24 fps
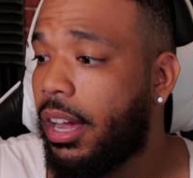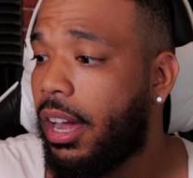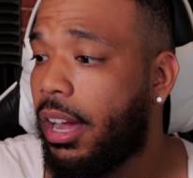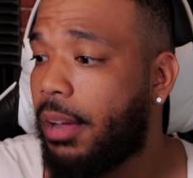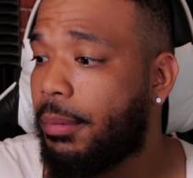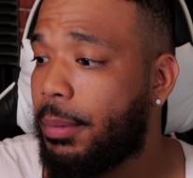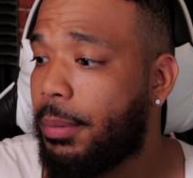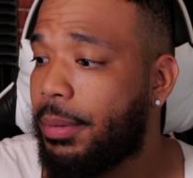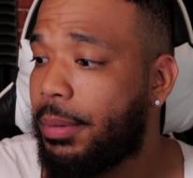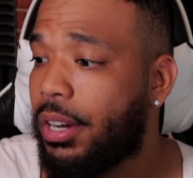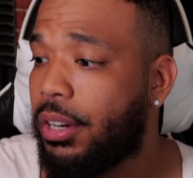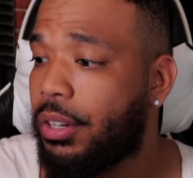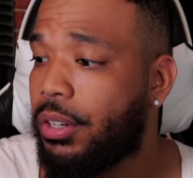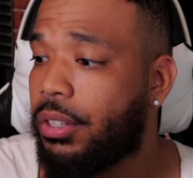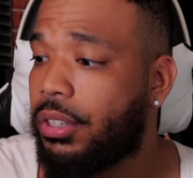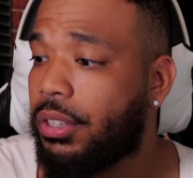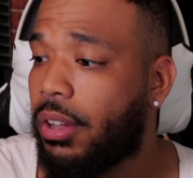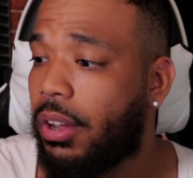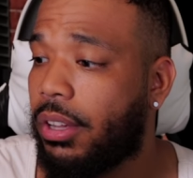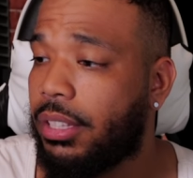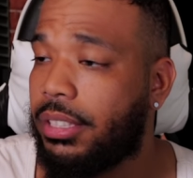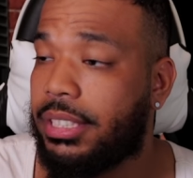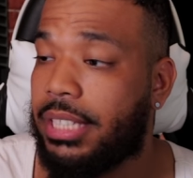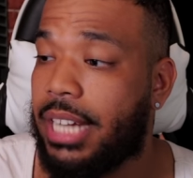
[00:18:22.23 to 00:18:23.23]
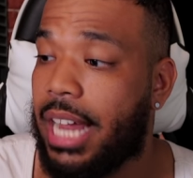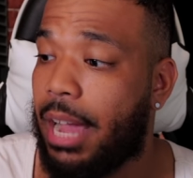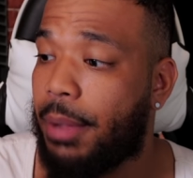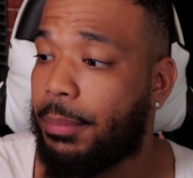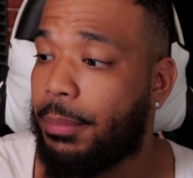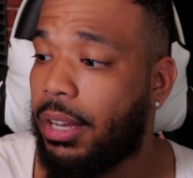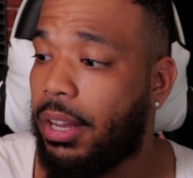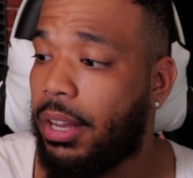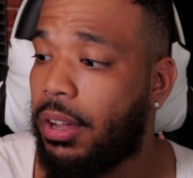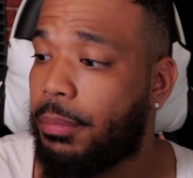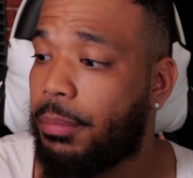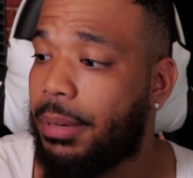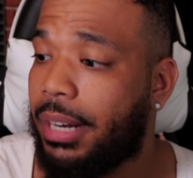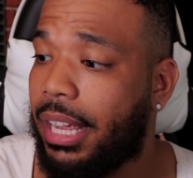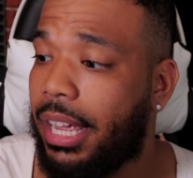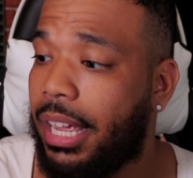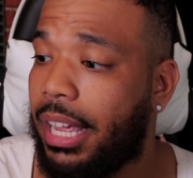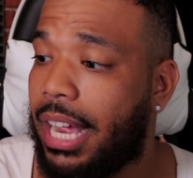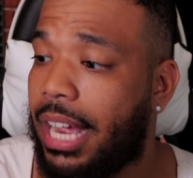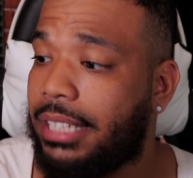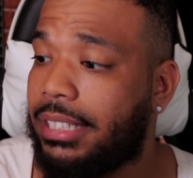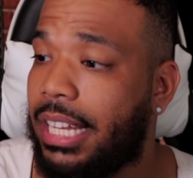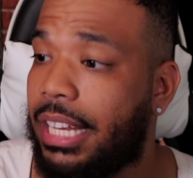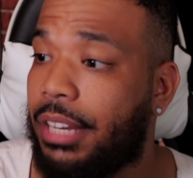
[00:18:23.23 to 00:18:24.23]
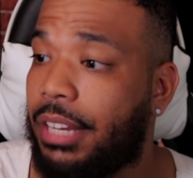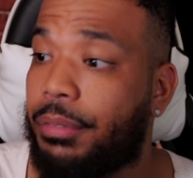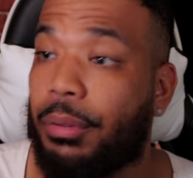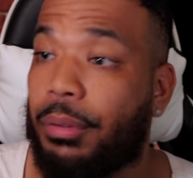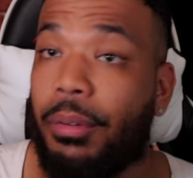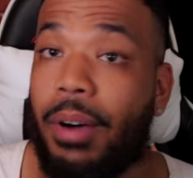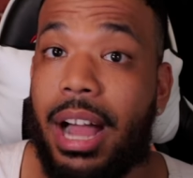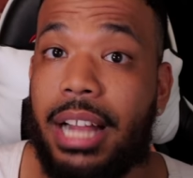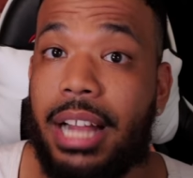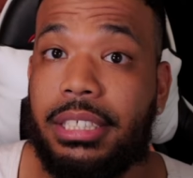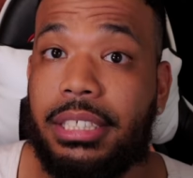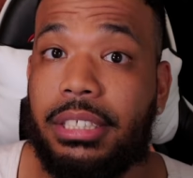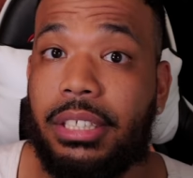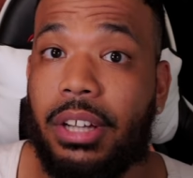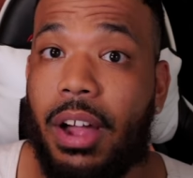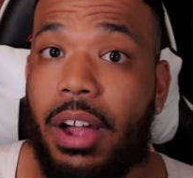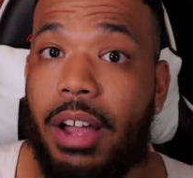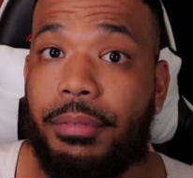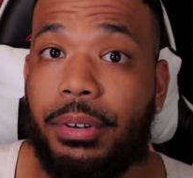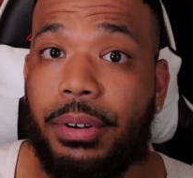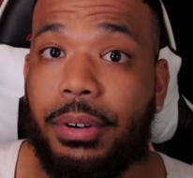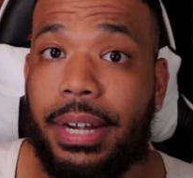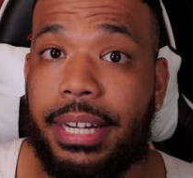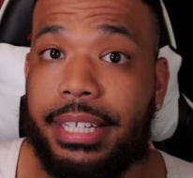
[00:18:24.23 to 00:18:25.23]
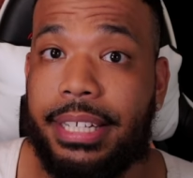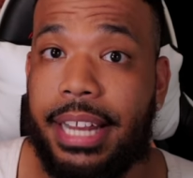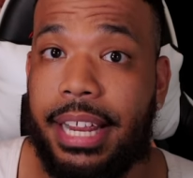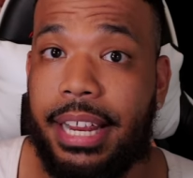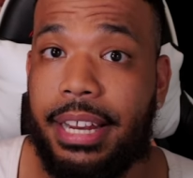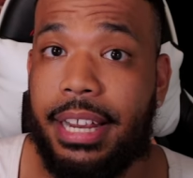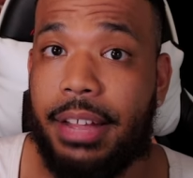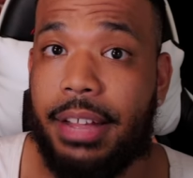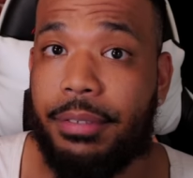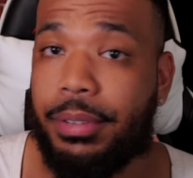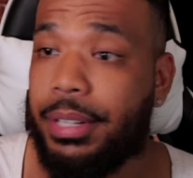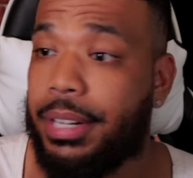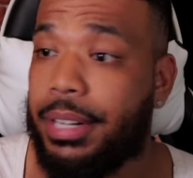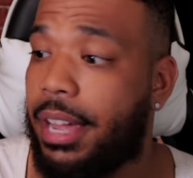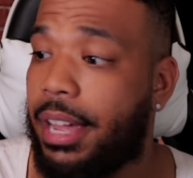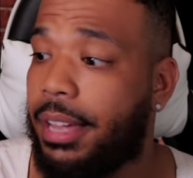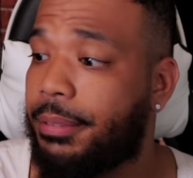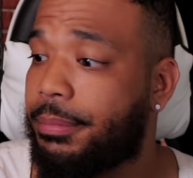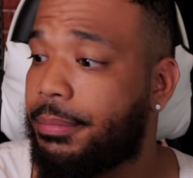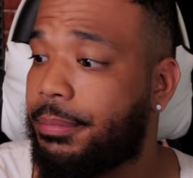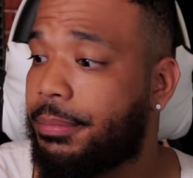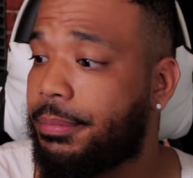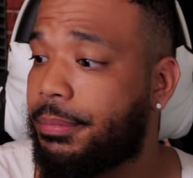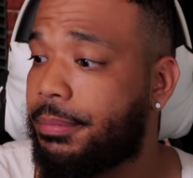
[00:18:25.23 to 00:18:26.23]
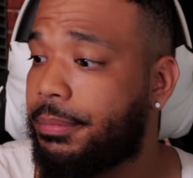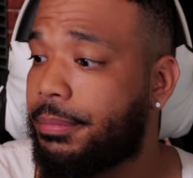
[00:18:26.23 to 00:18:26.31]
Let me know your thoughts down below. But again, guys, thank you for watching. Y'all have a great day. Have a good night.